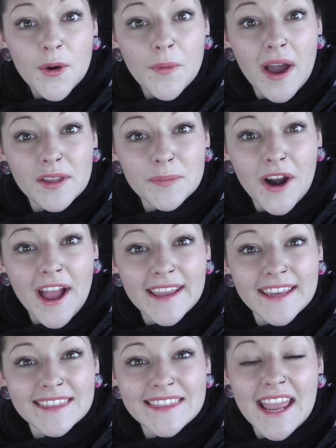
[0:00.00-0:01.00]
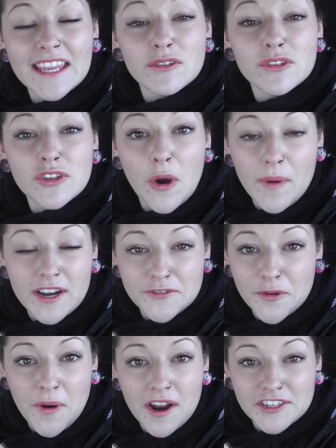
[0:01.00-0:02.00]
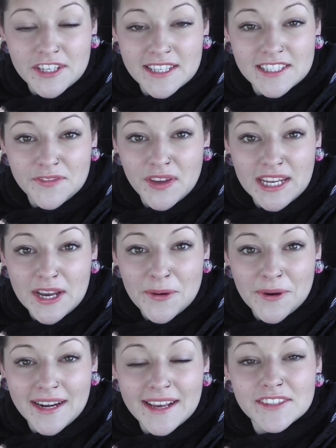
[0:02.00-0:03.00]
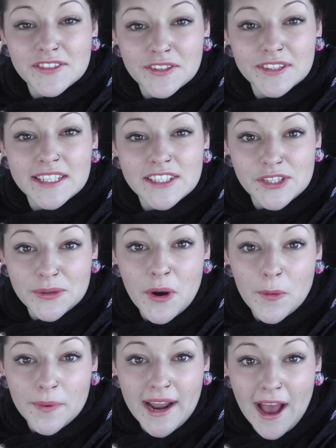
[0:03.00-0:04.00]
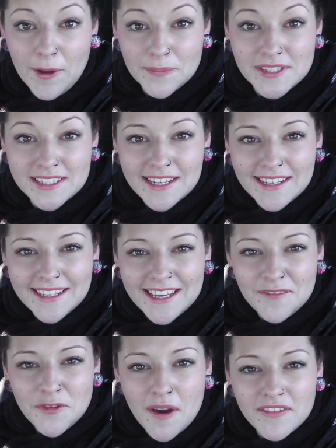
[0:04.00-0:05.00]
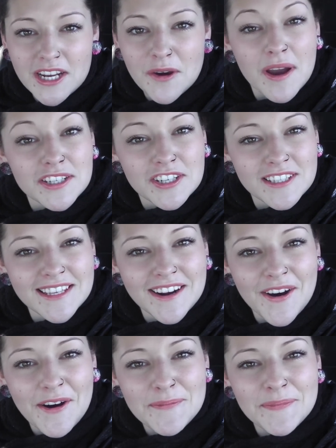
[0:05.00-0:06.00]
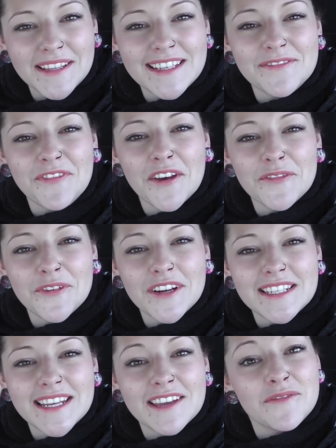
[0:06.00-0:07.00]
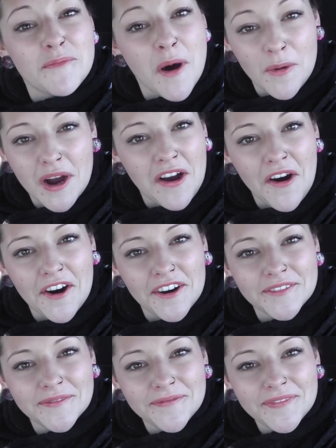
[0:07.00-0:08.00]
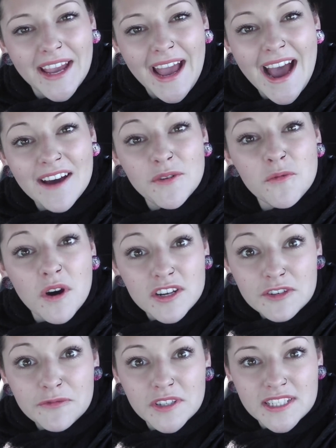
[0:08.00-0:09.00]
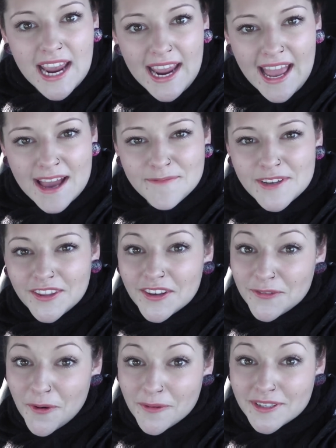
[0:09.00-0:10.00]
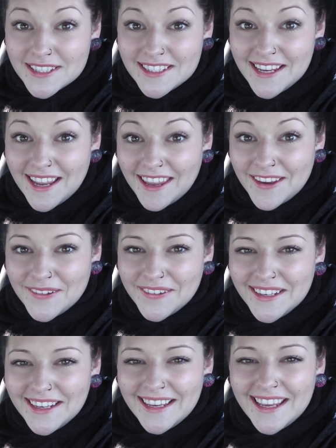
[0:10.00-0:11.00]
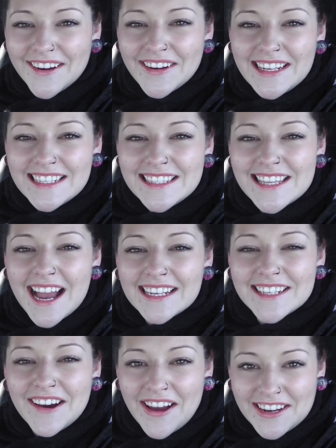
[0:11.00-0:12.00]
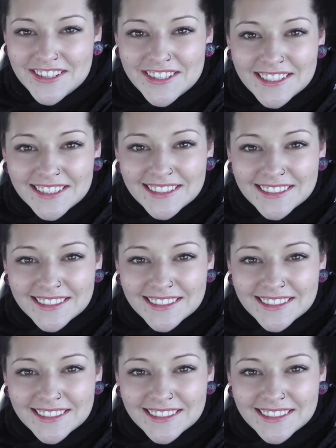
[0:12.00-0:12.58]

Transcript: Well, Brian, thank you so much for watching this video, and I certainly do hope it helps. If you have any questions at all, please feel free to give Moe a call. Have a wonderful day, and we look forward to seeing you here at Eastside Dodge.